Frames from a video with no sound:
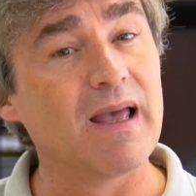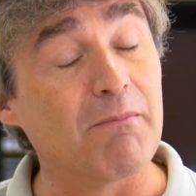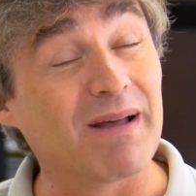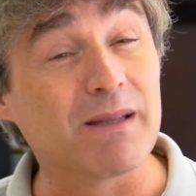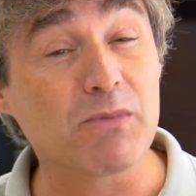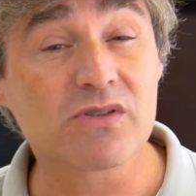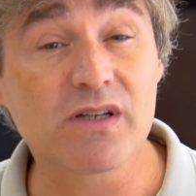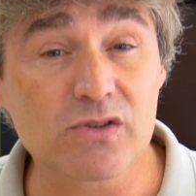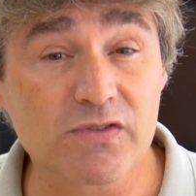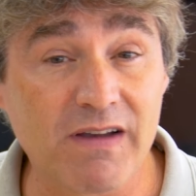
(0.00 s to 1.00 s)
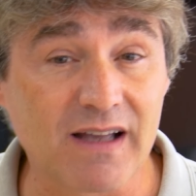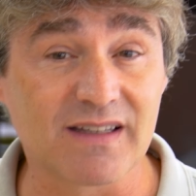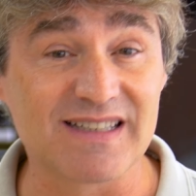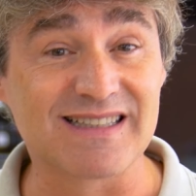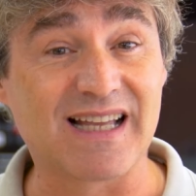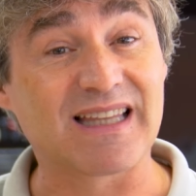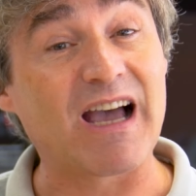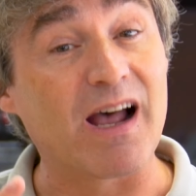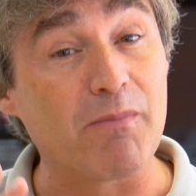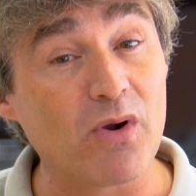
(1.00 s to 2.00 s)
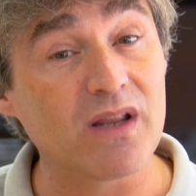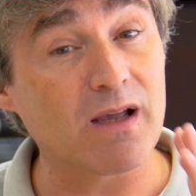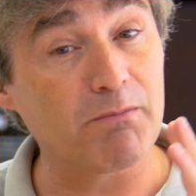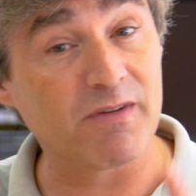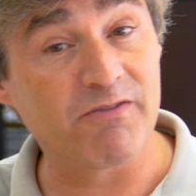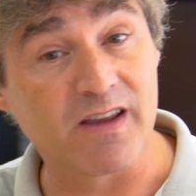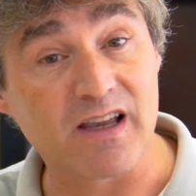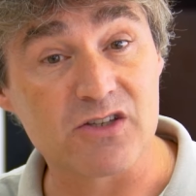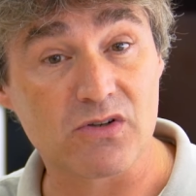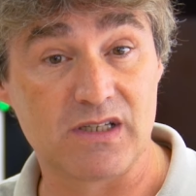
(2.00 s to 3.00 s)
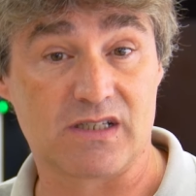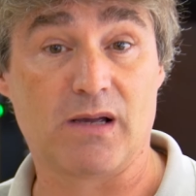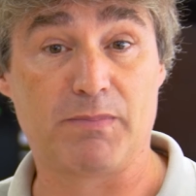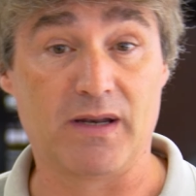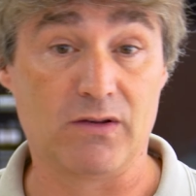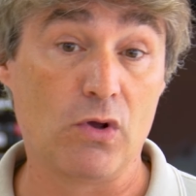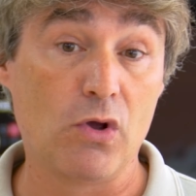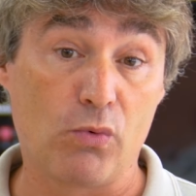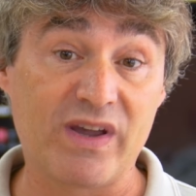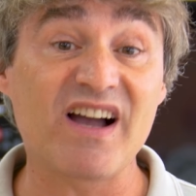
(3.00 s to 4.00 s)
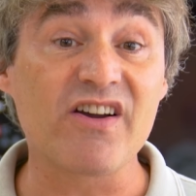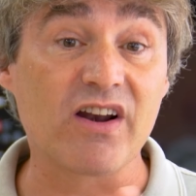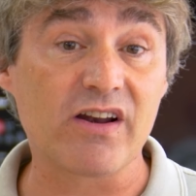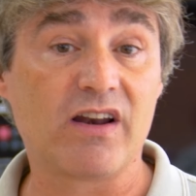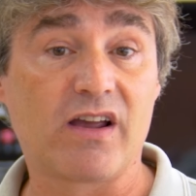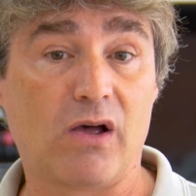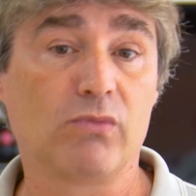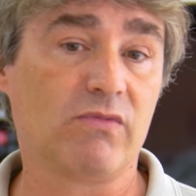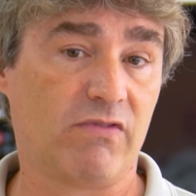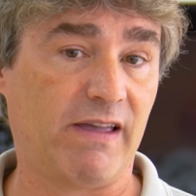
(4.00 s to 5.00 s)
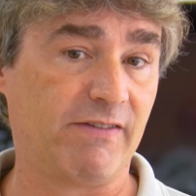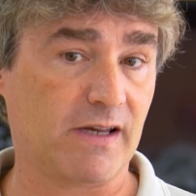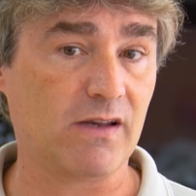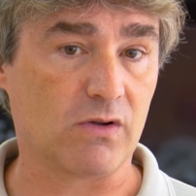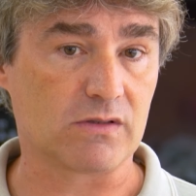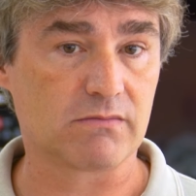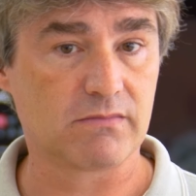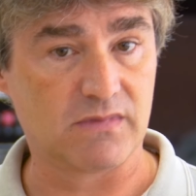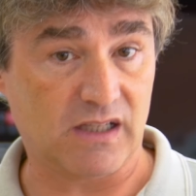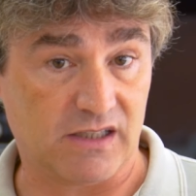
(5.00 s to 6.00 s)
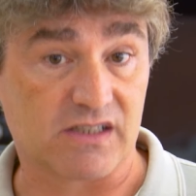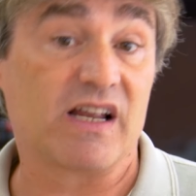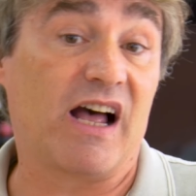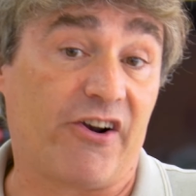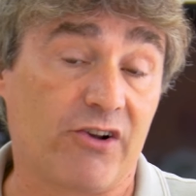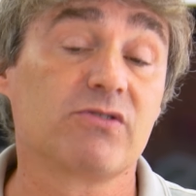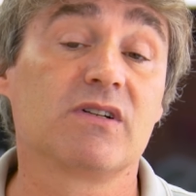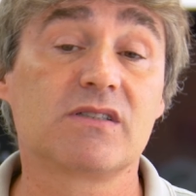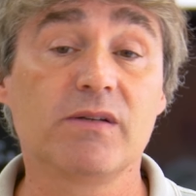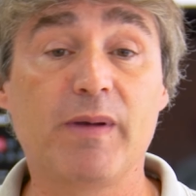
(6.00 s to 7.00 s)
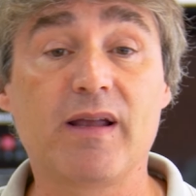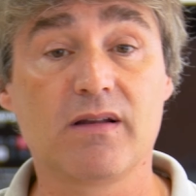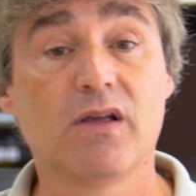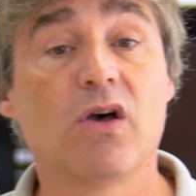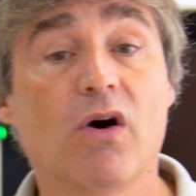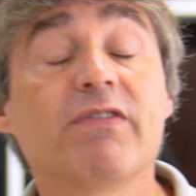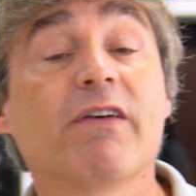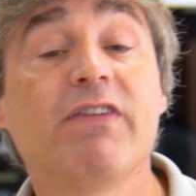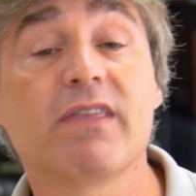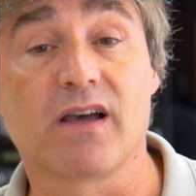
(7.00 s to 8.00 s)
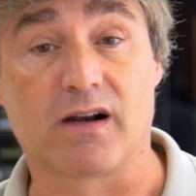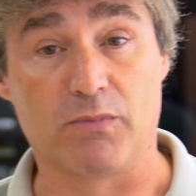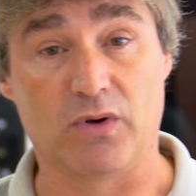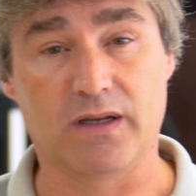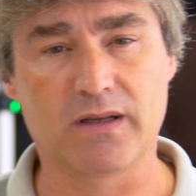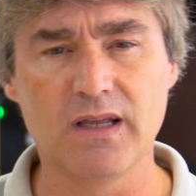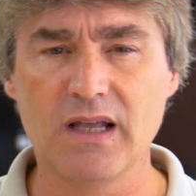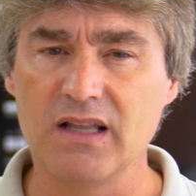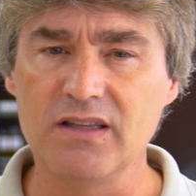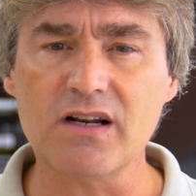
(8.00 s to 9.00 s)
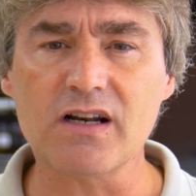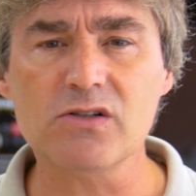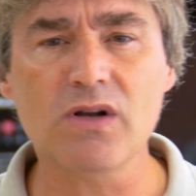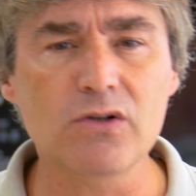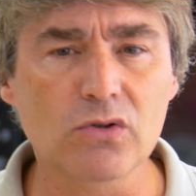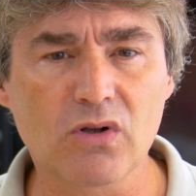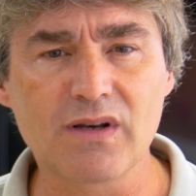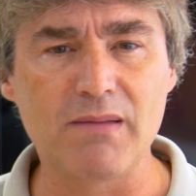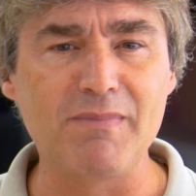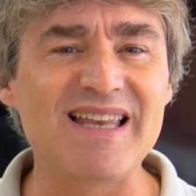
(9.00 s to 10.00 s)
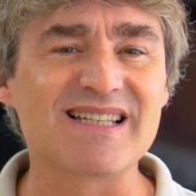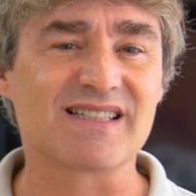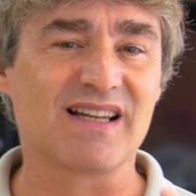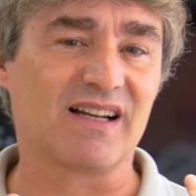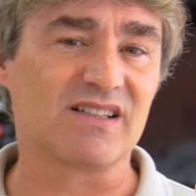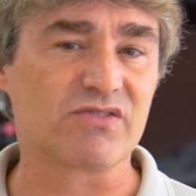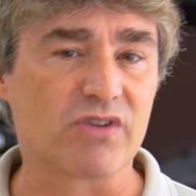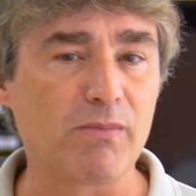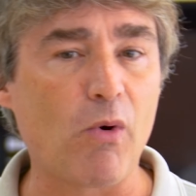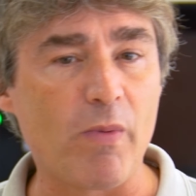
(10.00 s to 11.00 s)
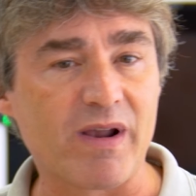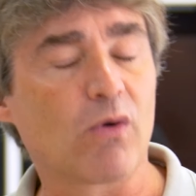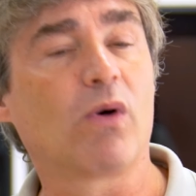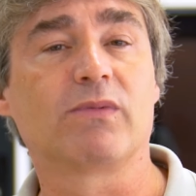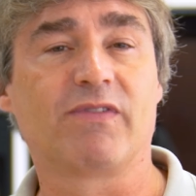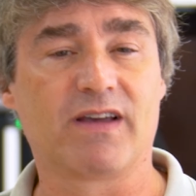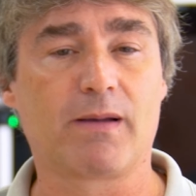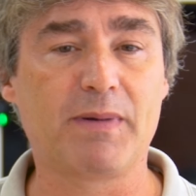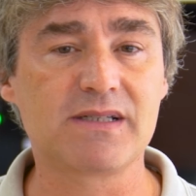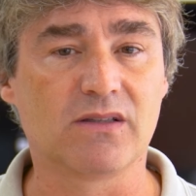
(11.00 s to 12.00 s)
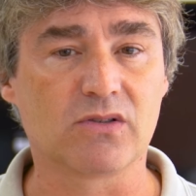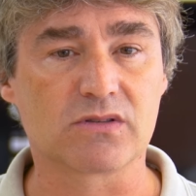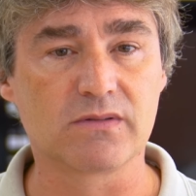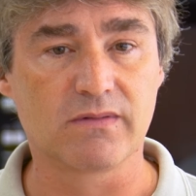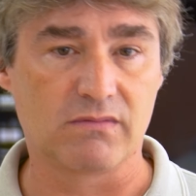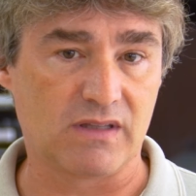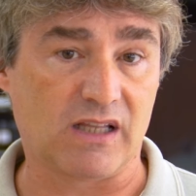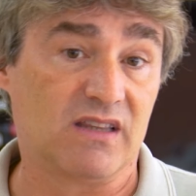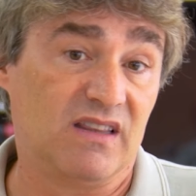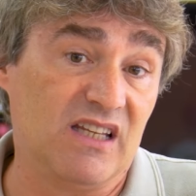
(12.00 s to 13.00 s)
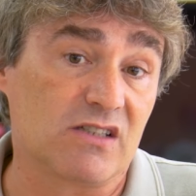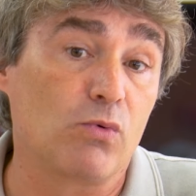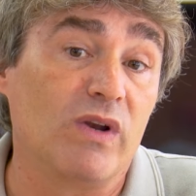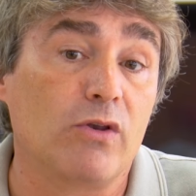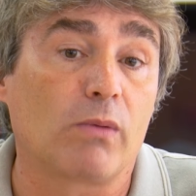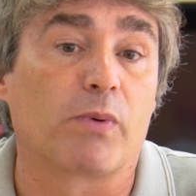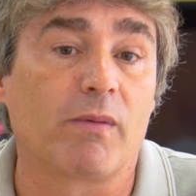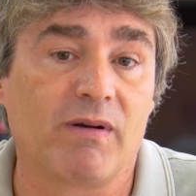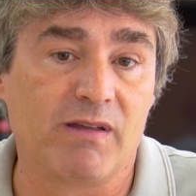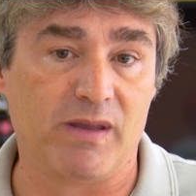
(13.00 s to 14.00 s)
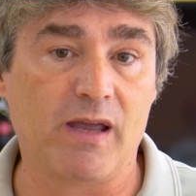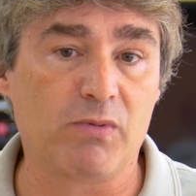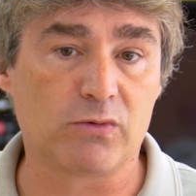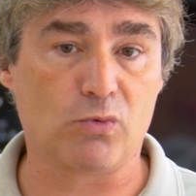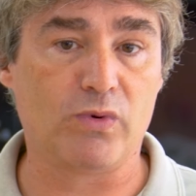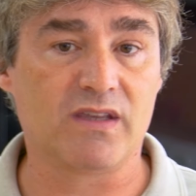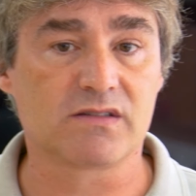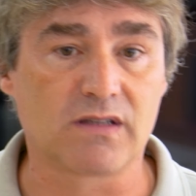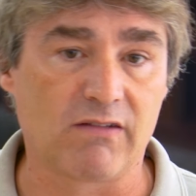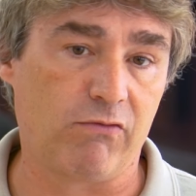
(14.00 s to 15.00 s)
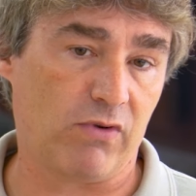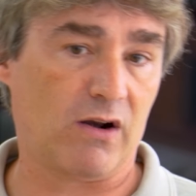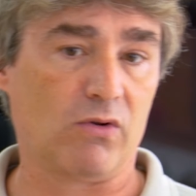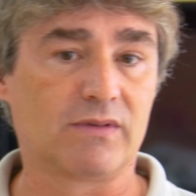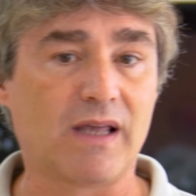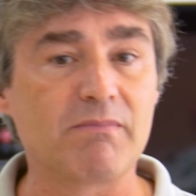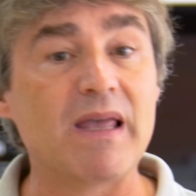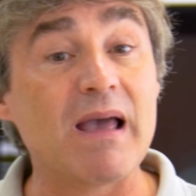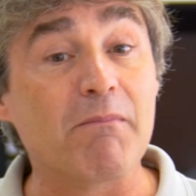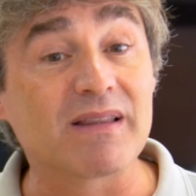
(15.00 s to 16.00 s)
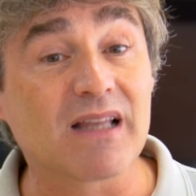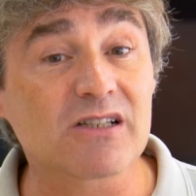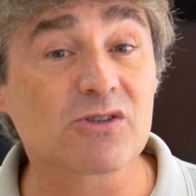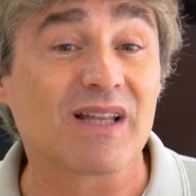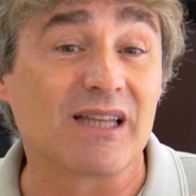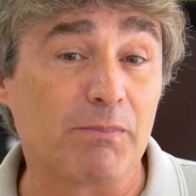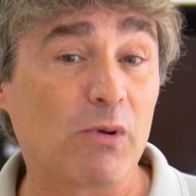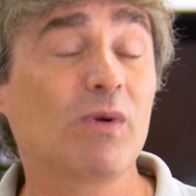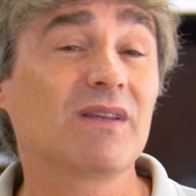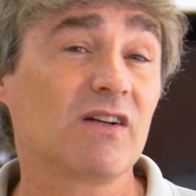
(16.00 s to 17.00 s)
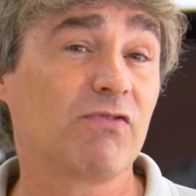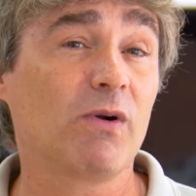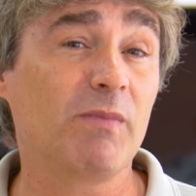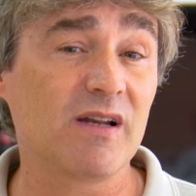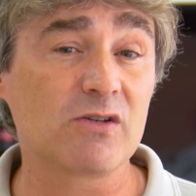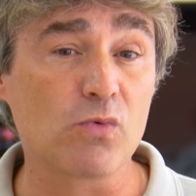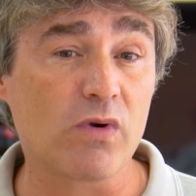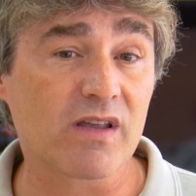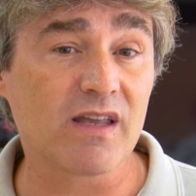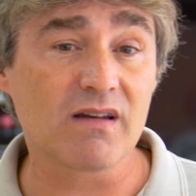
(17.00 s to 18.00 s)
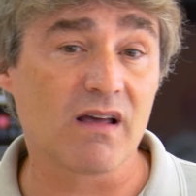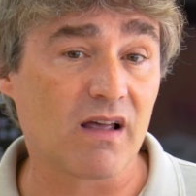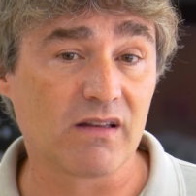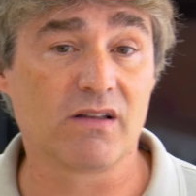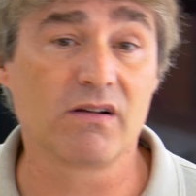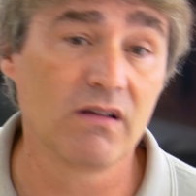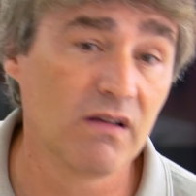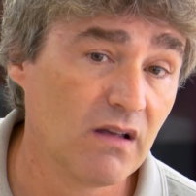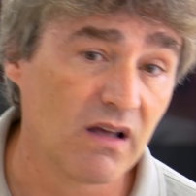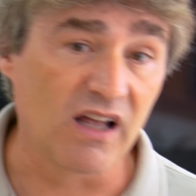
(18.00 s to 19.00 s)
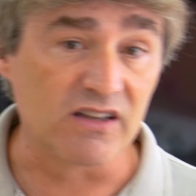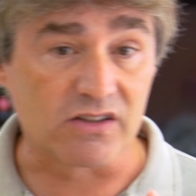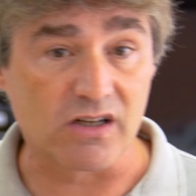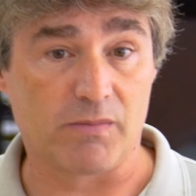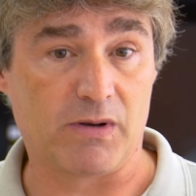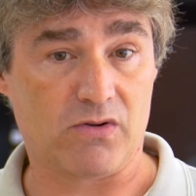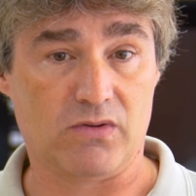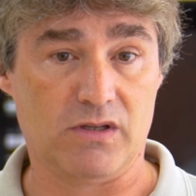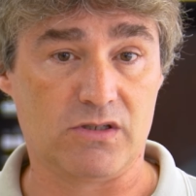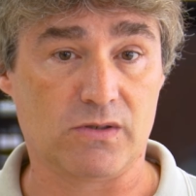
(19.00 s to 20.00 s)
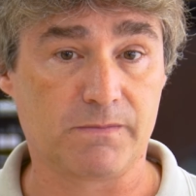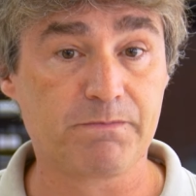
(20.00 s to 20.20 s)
But the most serious fact is that a harmonic amplification is happening. We can clearly count 5 cycles, that is, a resonance event of the 5th harmonic. This resonance not only means an extreme overload of the capacitors, that this will not probably be able to withstand for a long time, but also that the power transformer is working under untenable conditions.